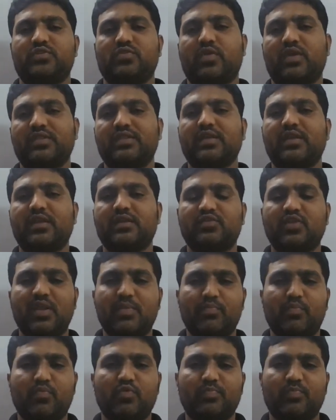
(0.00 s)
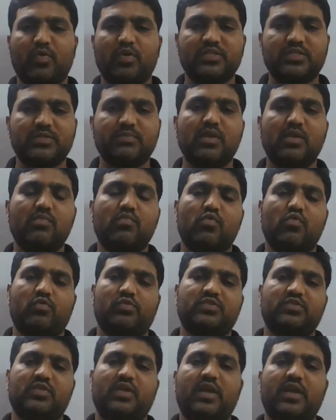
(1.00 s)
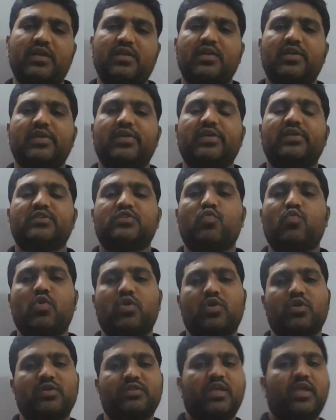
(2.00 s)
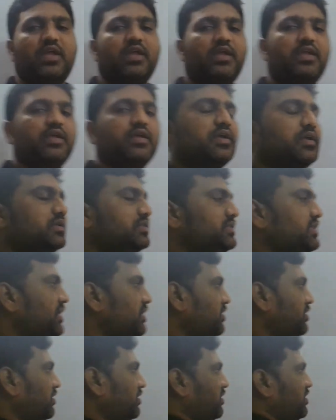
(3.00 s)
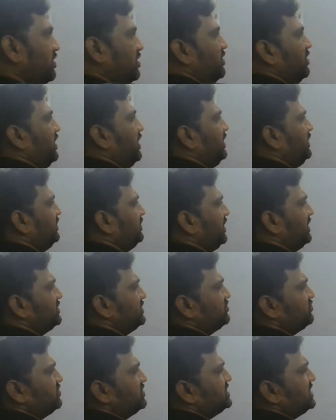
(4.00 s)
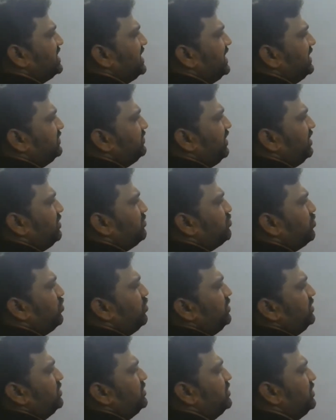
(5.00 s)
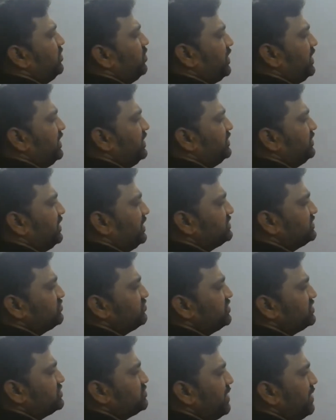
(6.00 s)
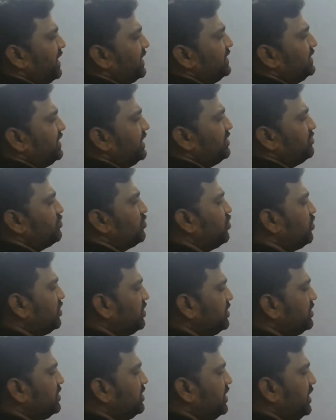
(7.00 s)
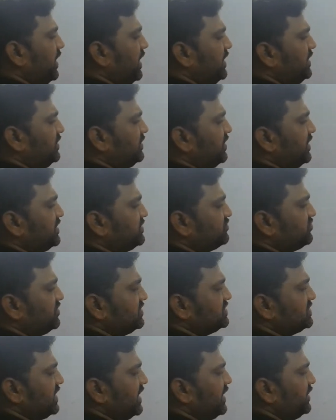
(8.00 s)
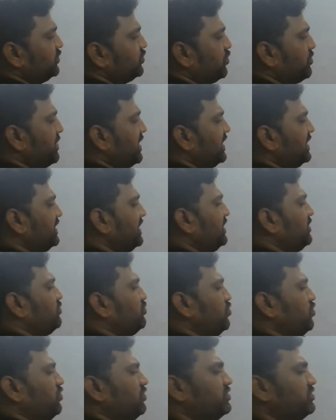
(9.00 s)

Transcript: Okay. There are three more possible modes, right? So what are they? They are, right, transverse electric mode, okay, transverse magnetic mode and transverse electromagnetic mode.